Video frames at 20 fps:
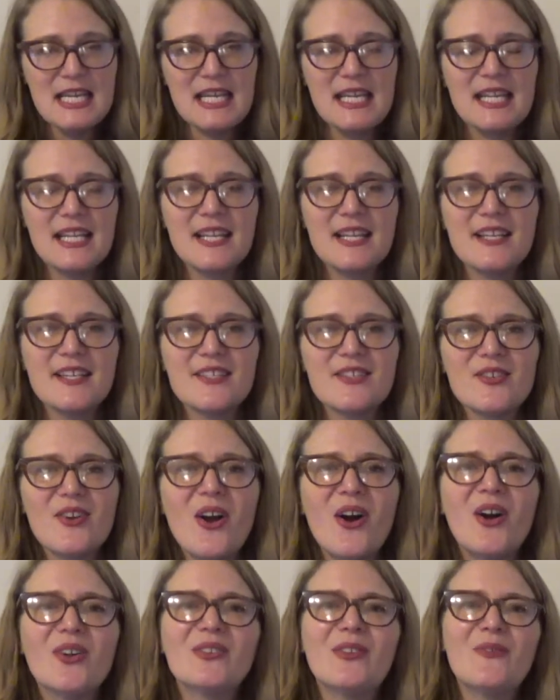It is
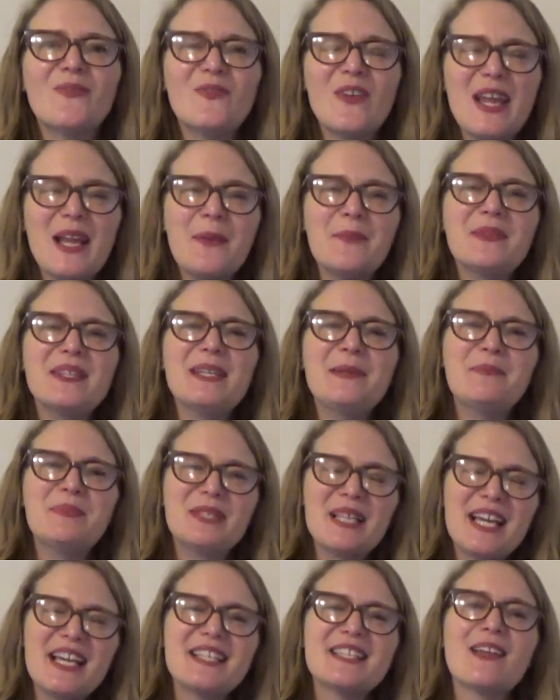called Family
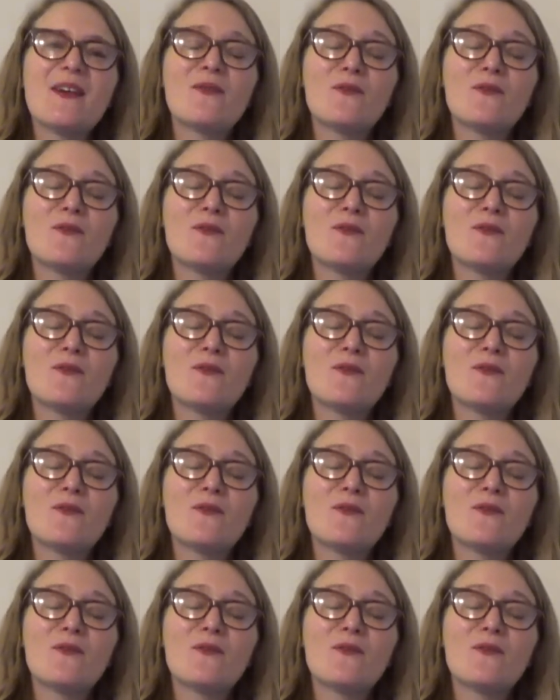Place